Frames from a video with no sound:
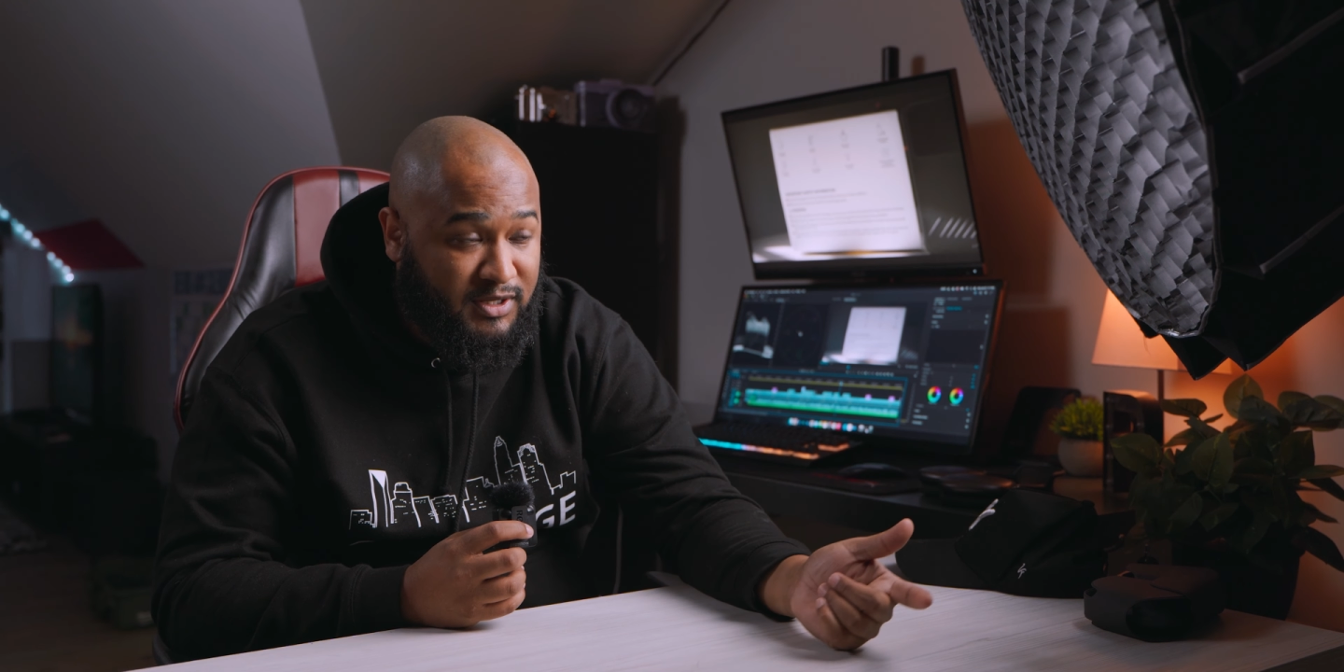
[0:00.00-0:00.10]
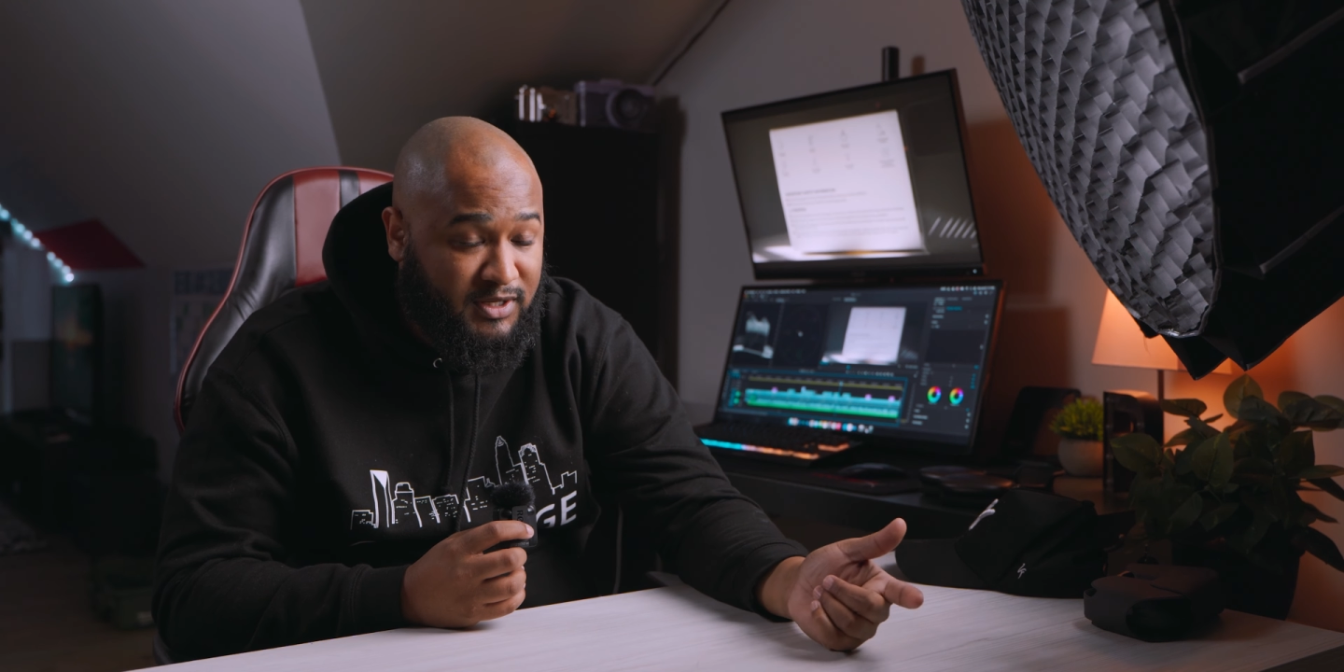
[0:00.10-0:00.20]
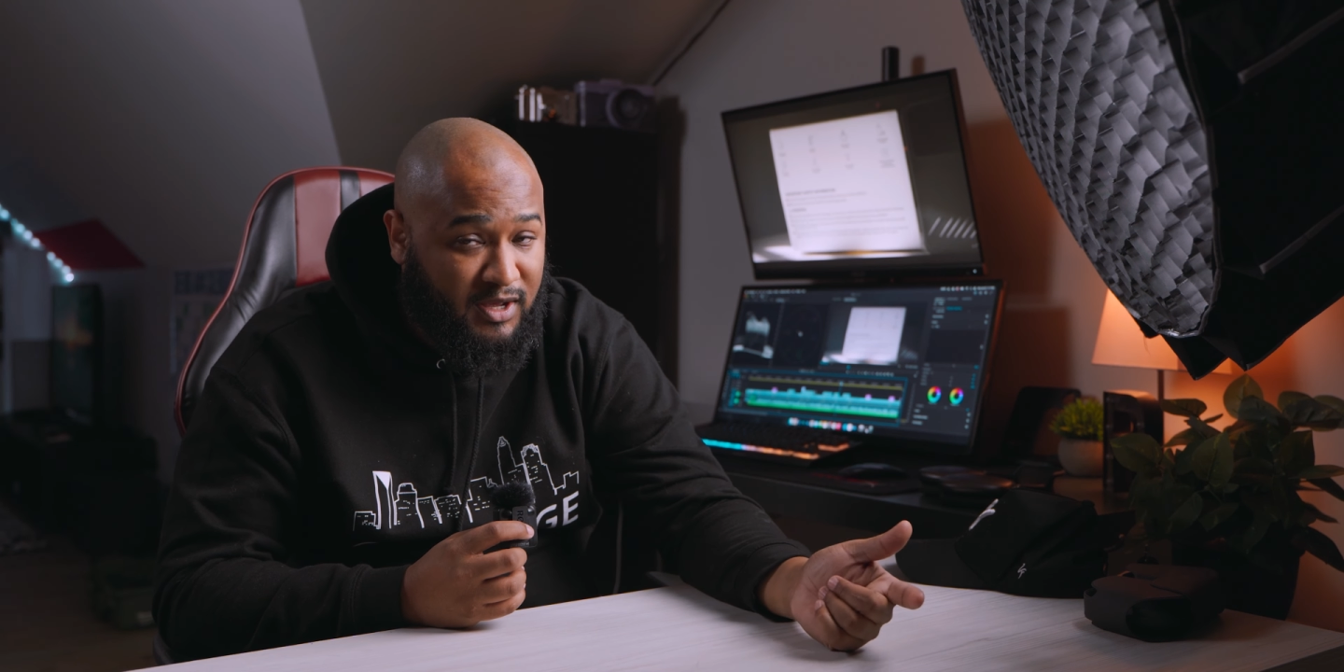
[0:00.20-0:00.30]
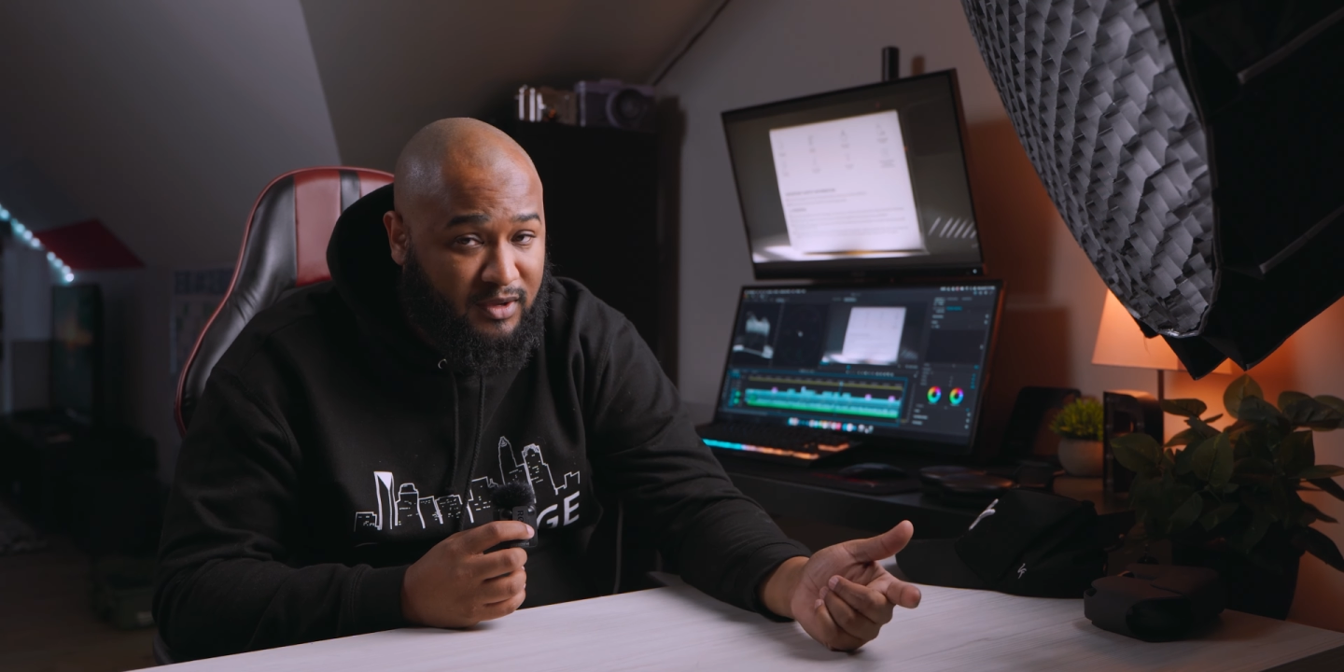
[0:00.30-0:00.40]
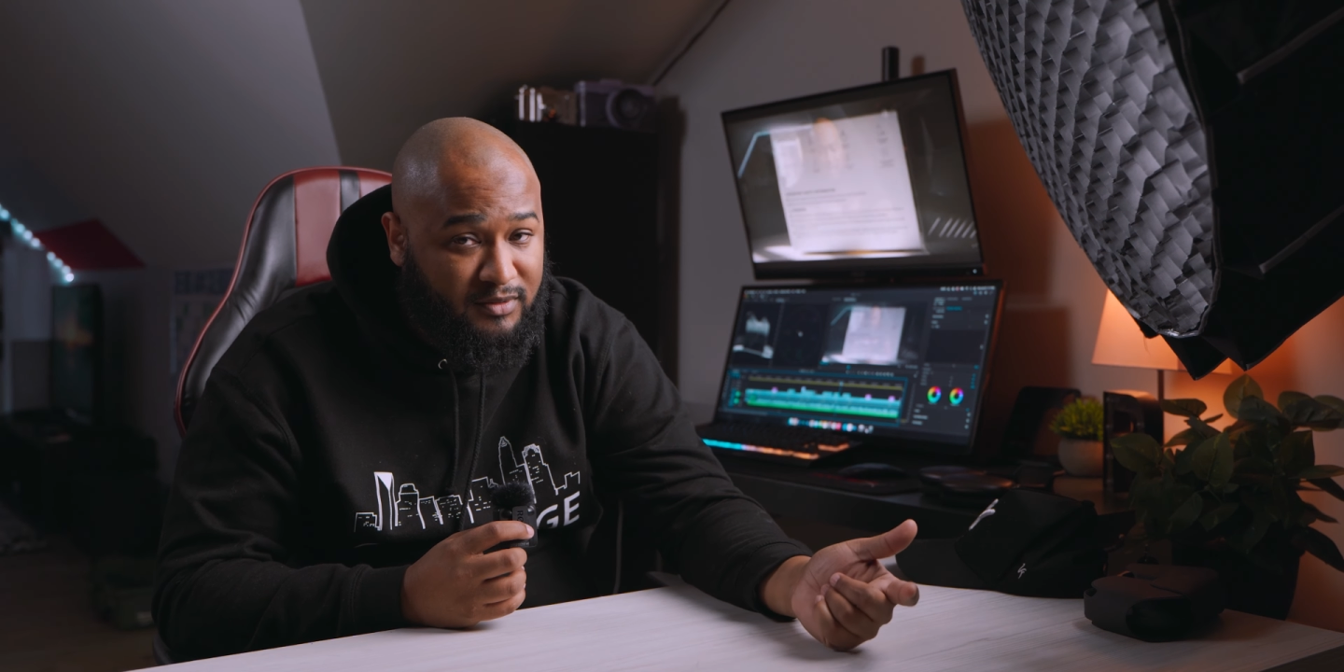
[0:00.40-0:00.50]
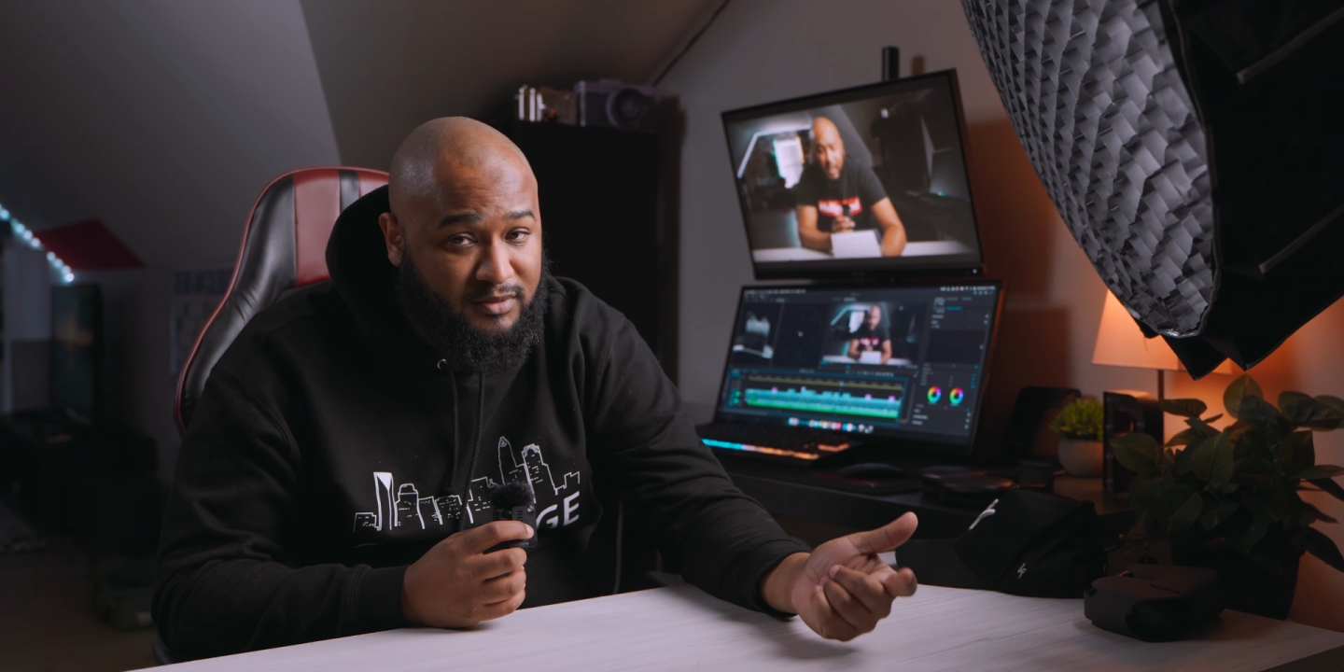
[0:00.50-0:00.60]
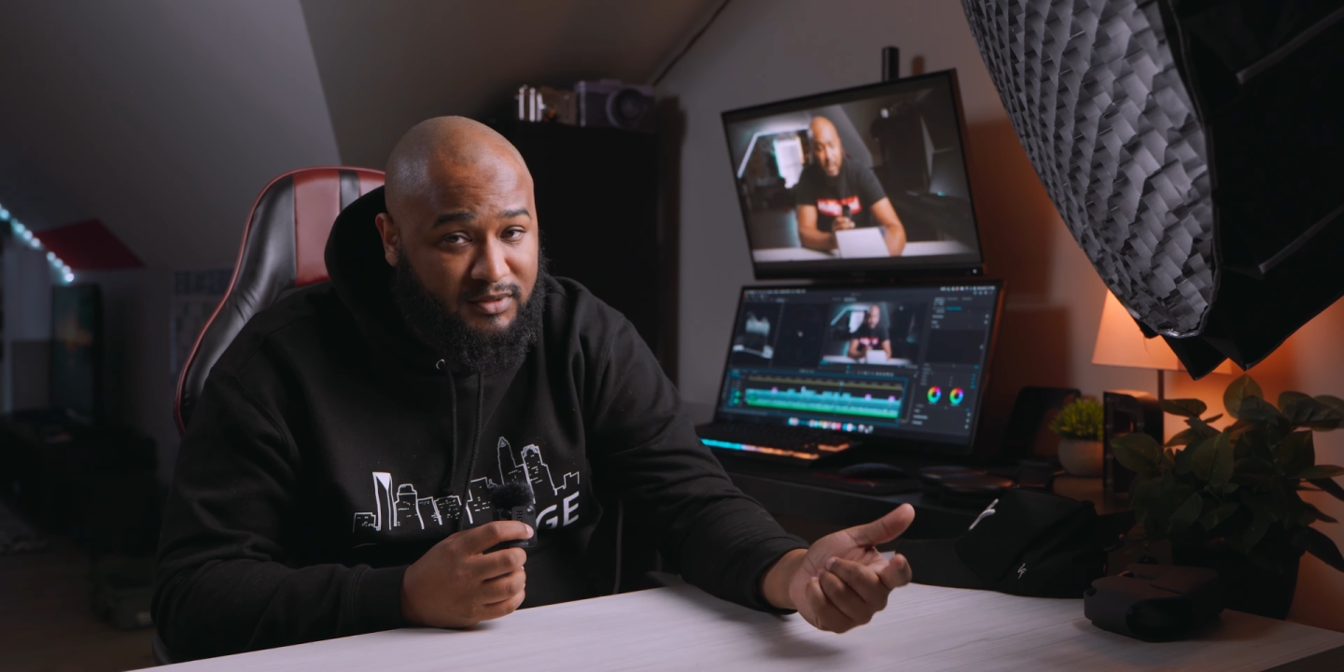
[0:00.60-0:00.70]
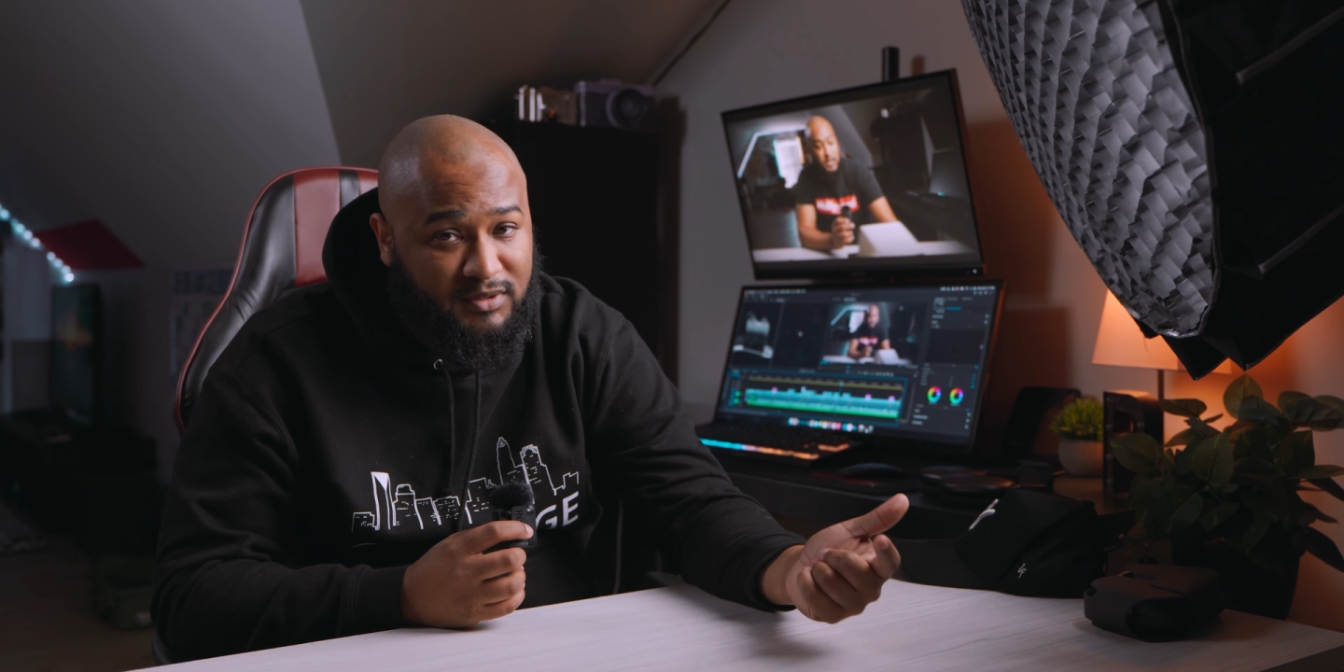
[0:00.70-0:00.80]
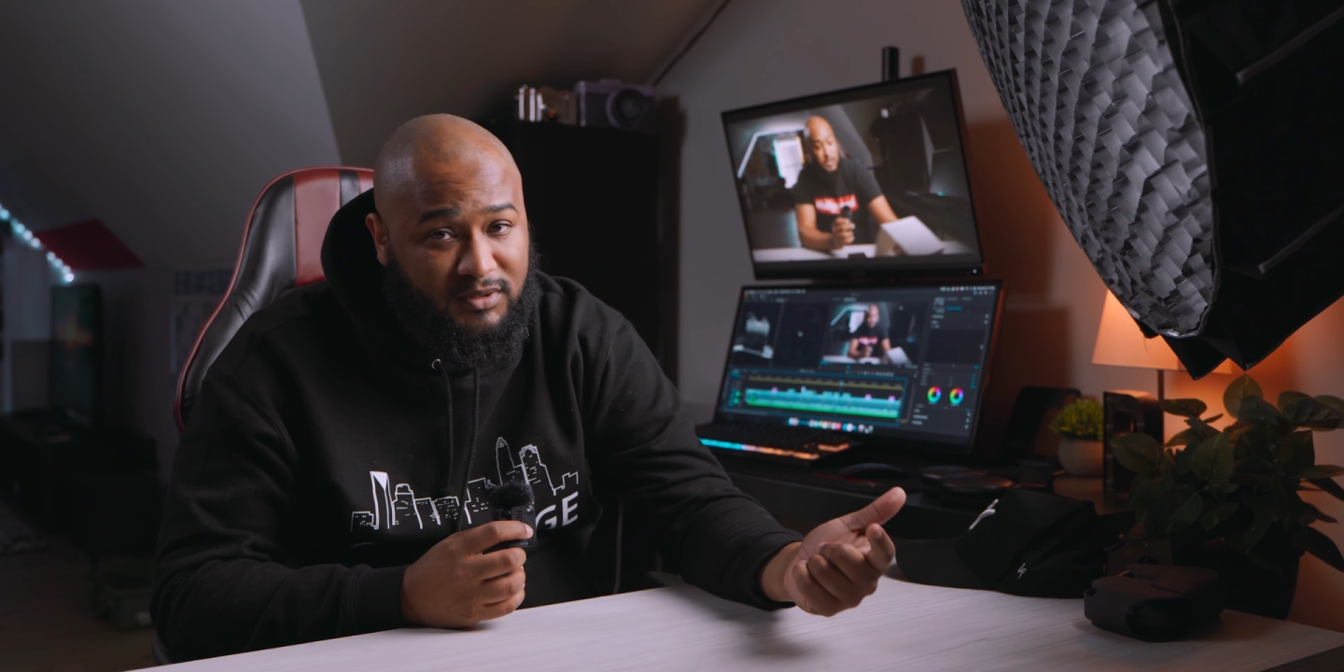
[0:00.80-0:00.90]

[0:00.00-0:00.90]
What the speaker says: it down